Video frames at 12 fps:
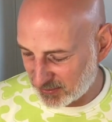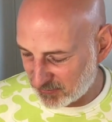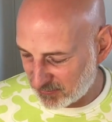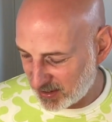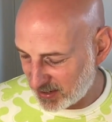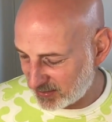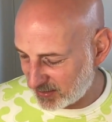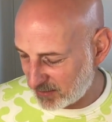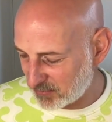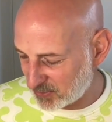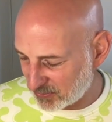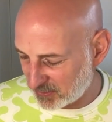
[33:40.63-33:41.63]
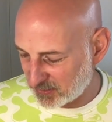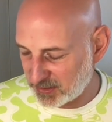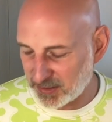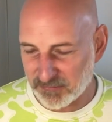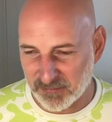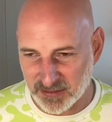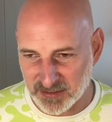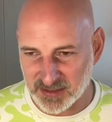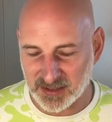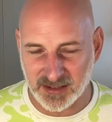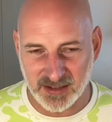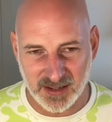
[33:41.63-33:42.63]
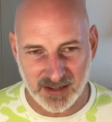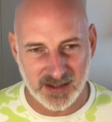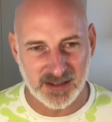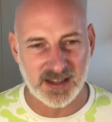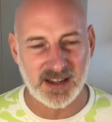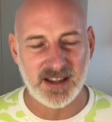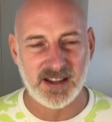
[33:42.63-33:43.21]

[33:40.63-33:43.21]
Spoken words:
to create some sort of difference, and